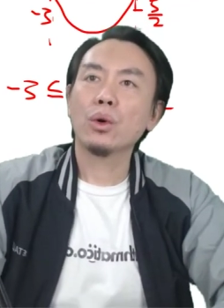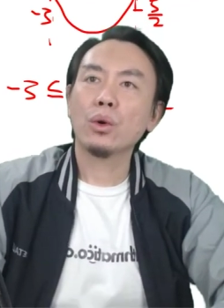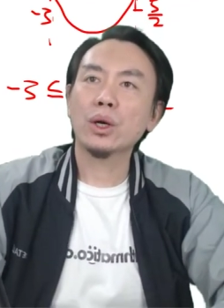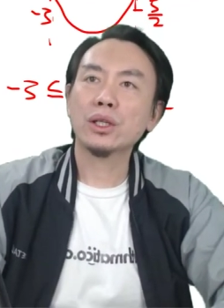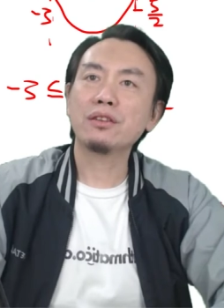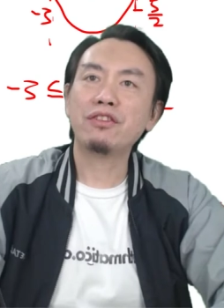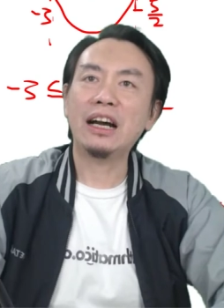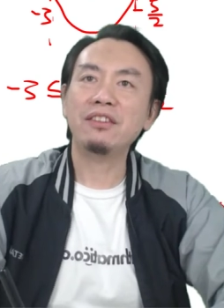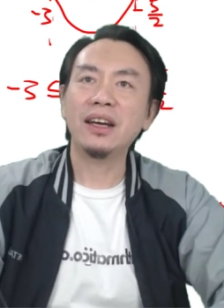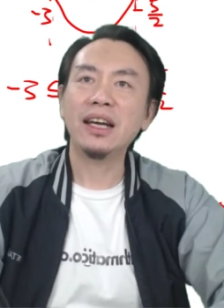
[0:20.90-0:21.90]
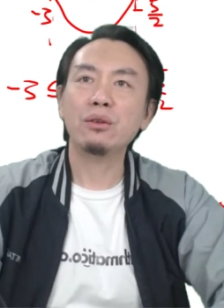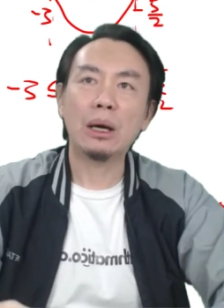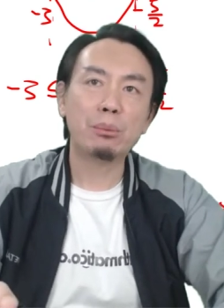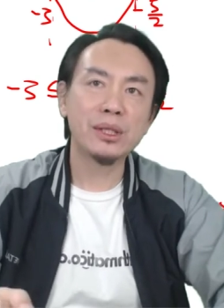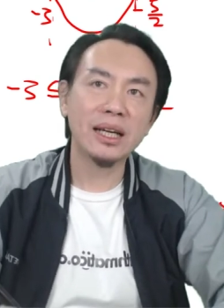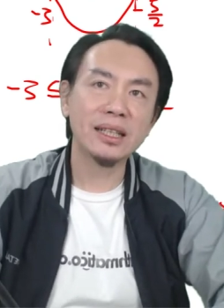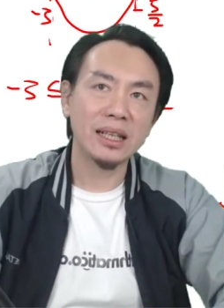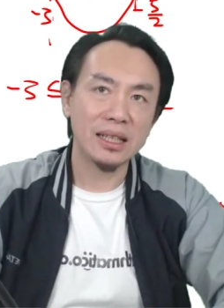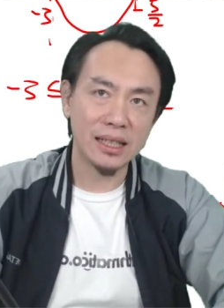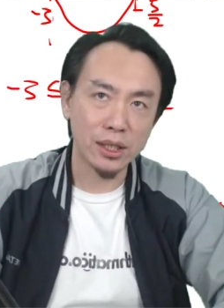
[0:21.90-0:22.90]
question 5a
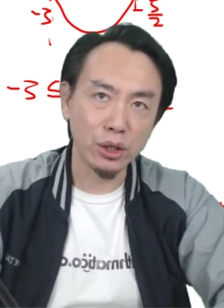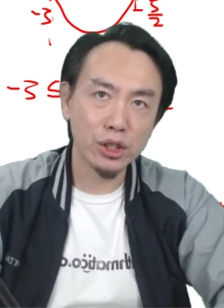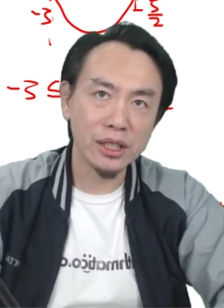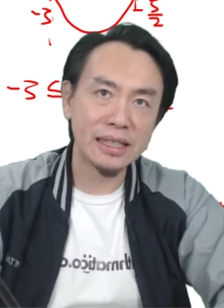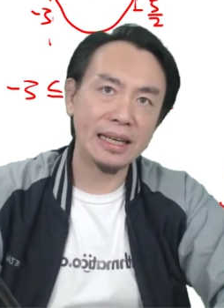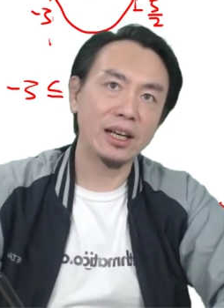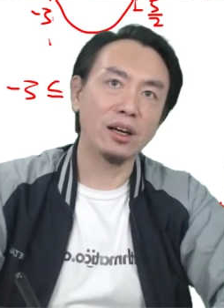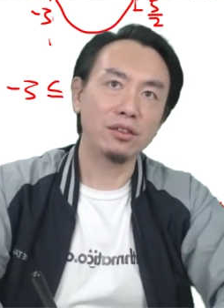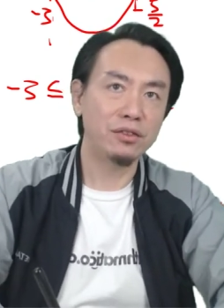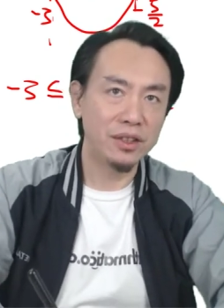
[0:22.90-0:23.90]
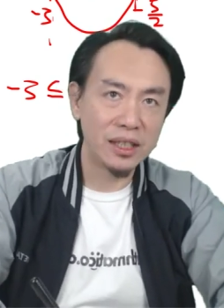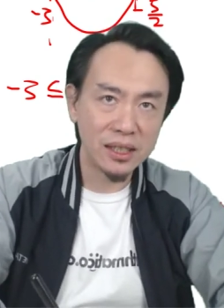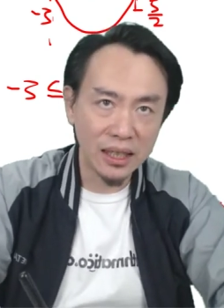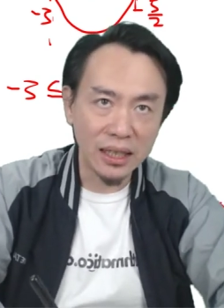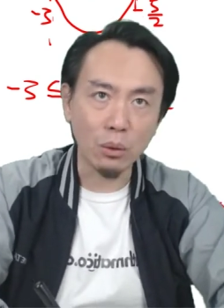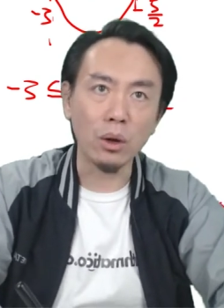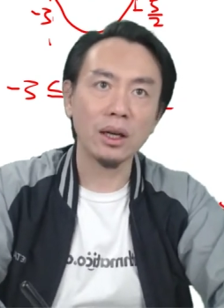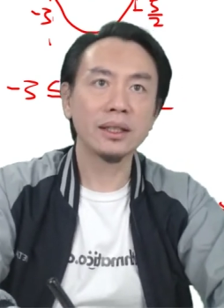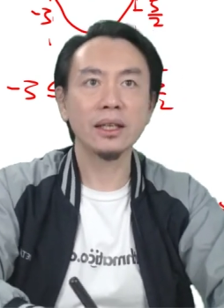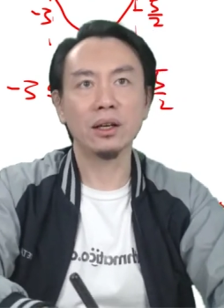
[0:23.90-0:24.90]
represent the solution set of this
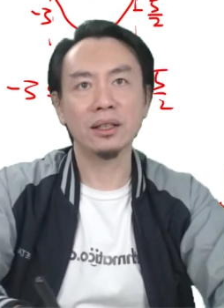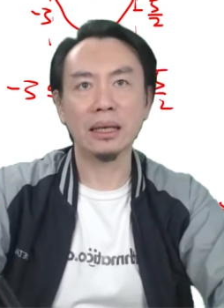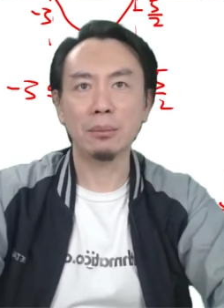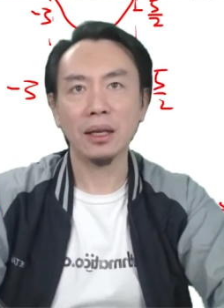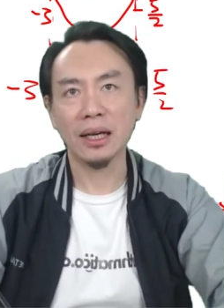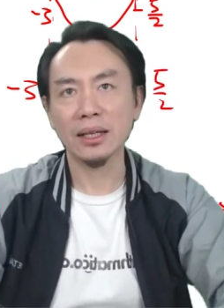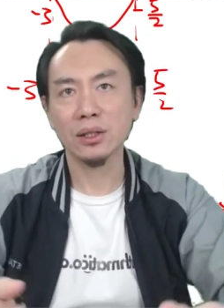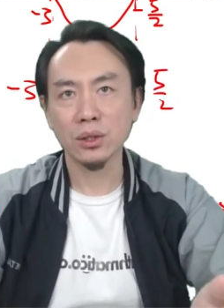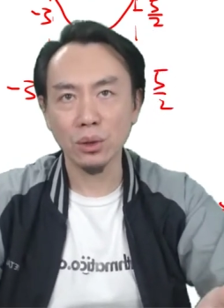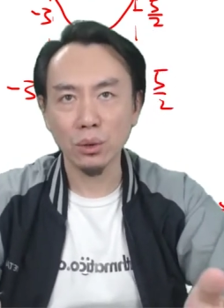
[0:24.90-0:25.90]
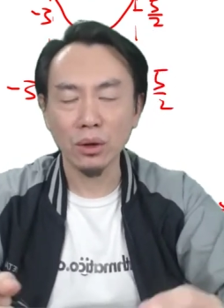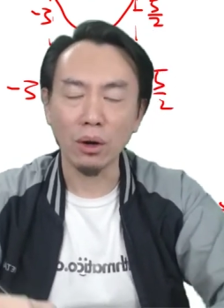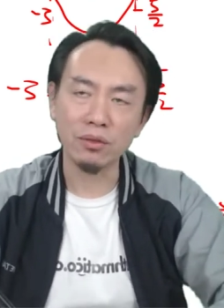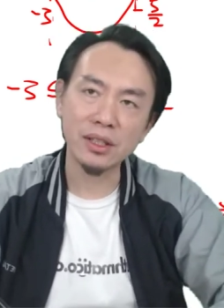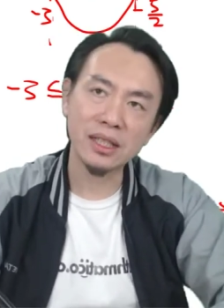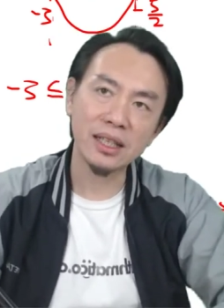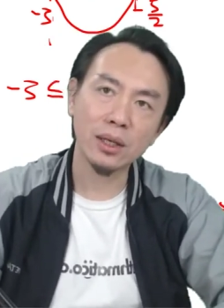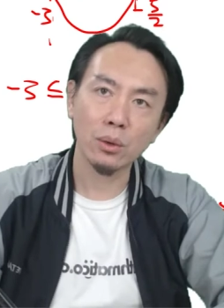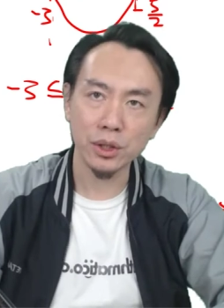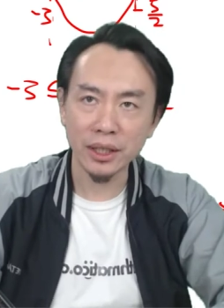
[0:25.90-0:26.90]
inequality on the number line. So obviously
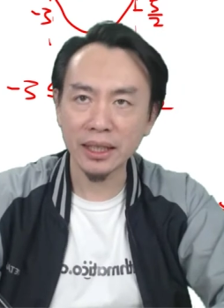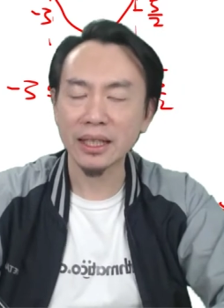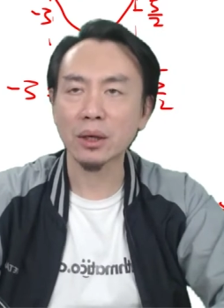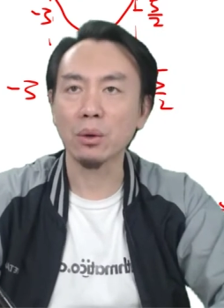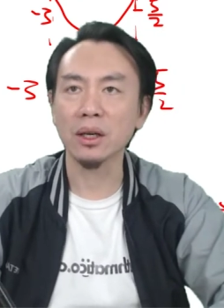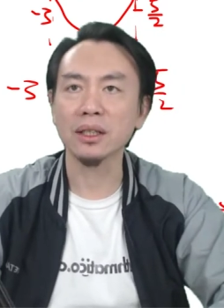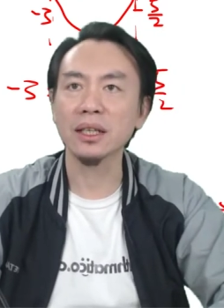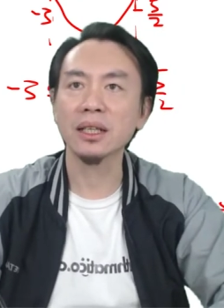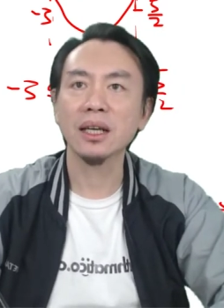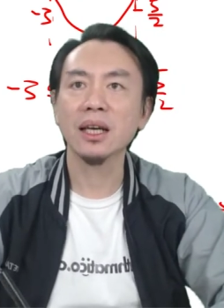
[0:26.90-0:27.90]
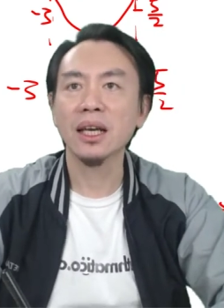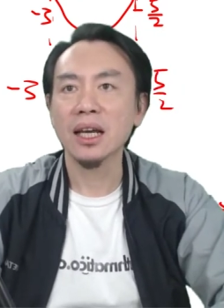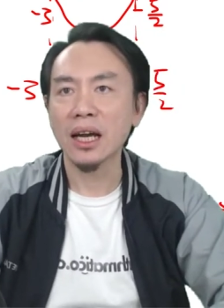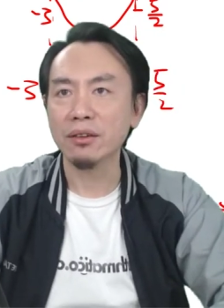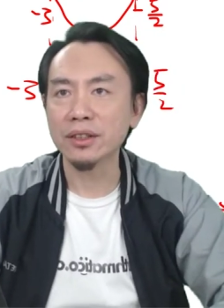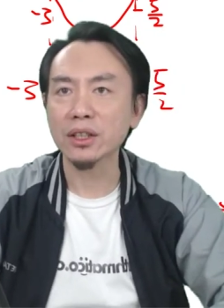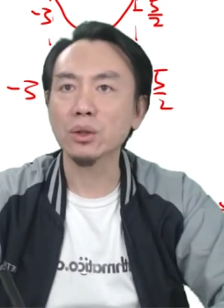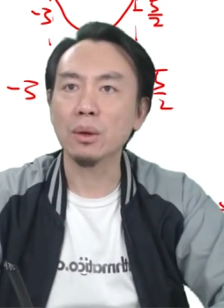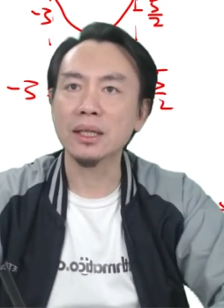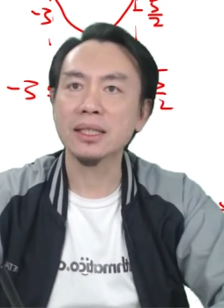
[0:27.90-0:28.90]
quadratic inequality, everything
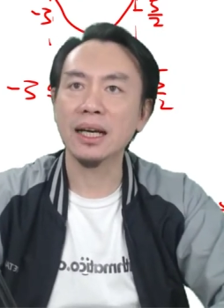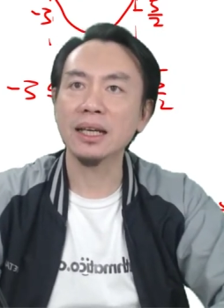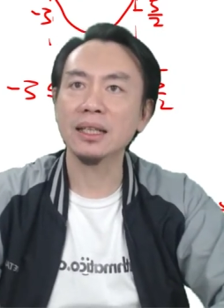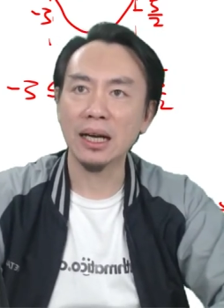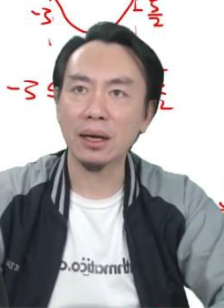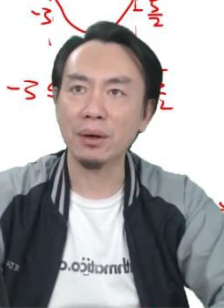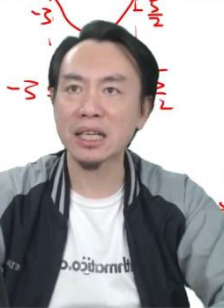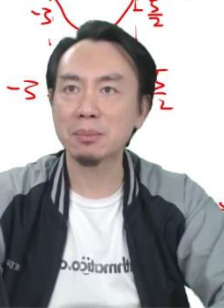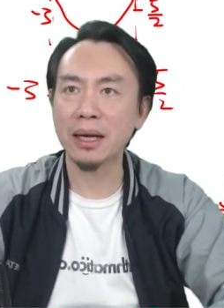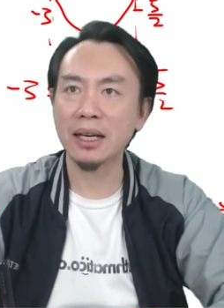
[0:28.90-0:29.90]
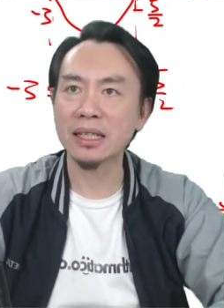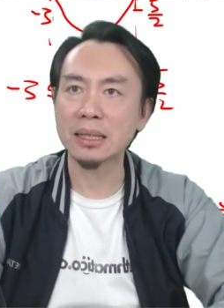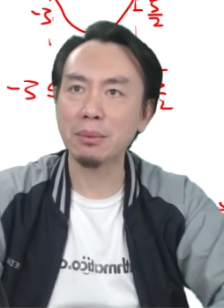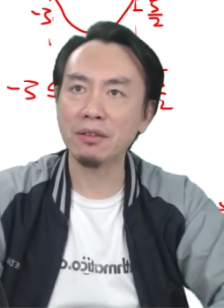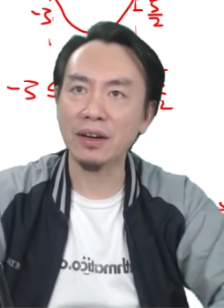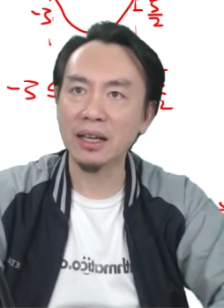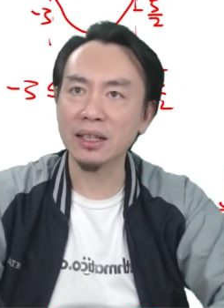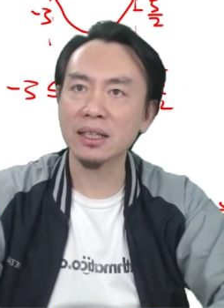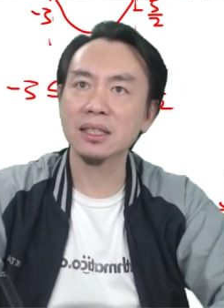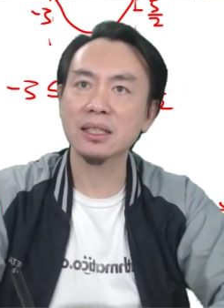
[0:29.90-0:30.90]
to one side. I will expand and simplify
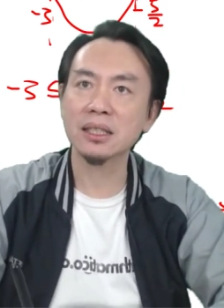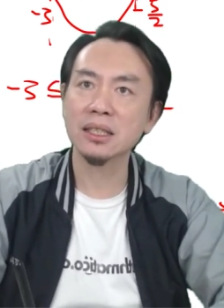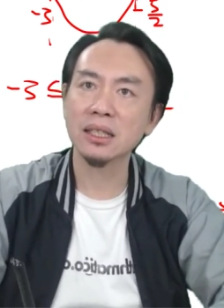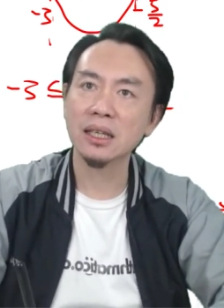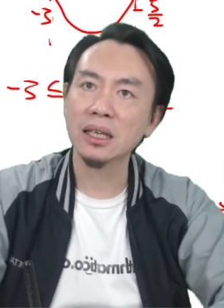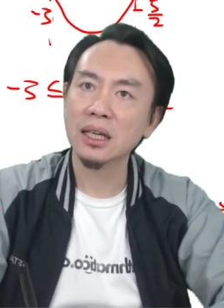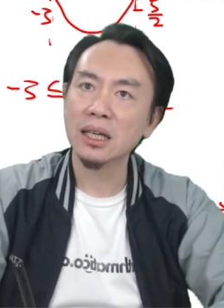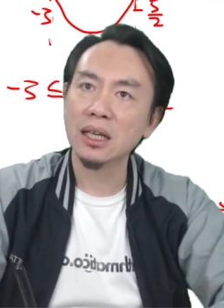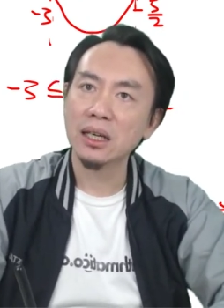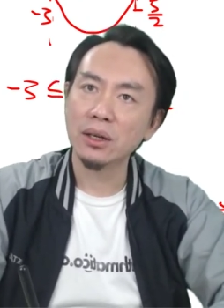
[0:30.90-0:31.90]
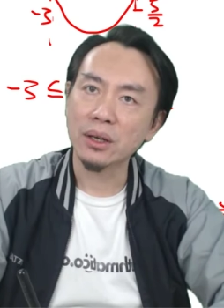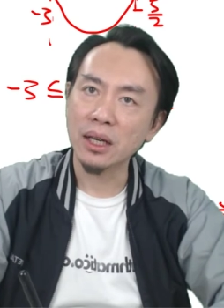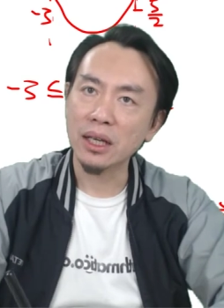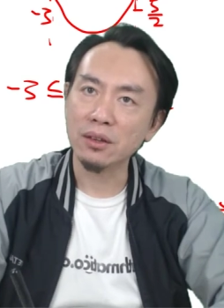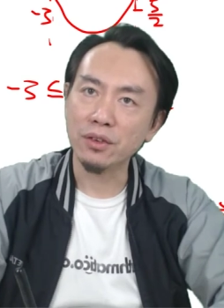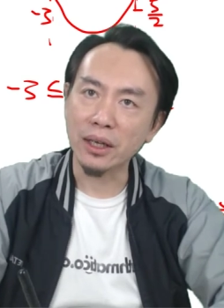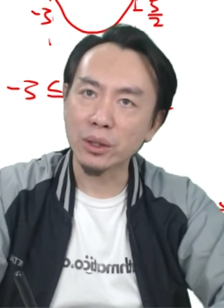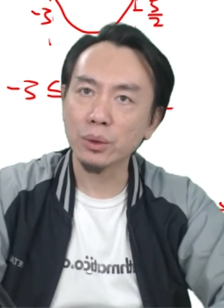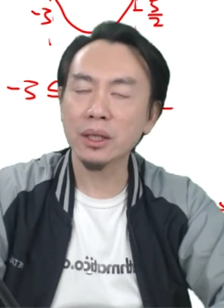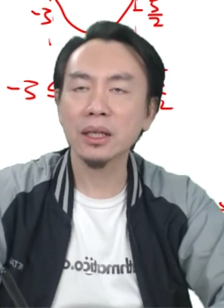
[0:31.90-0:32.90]
this. Okay, if you are
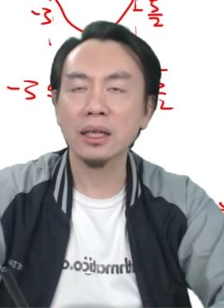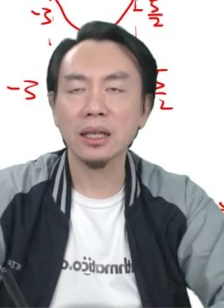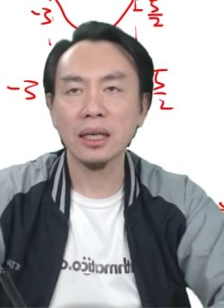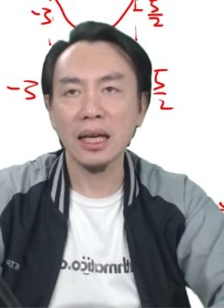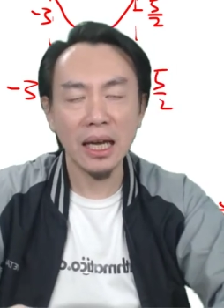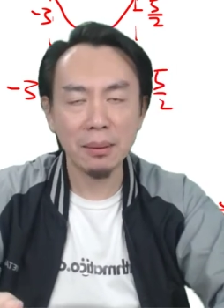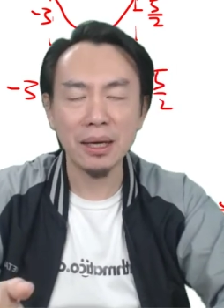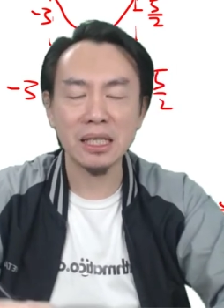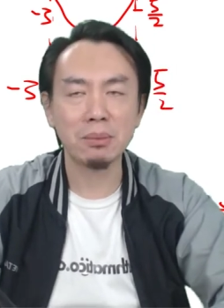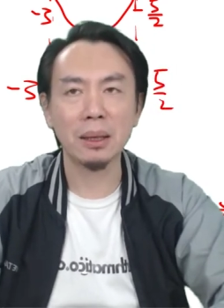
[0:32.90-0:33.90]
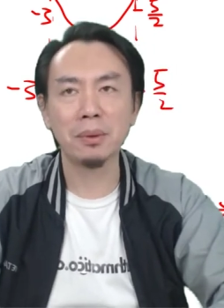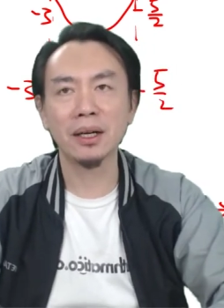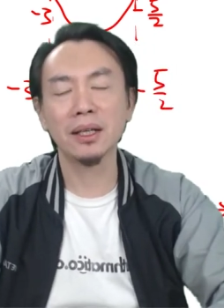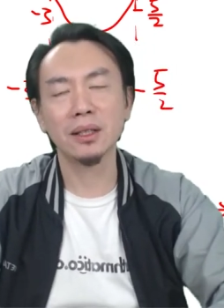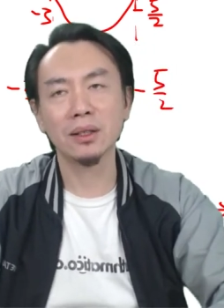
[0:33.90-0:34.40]
doing A-Maths paper,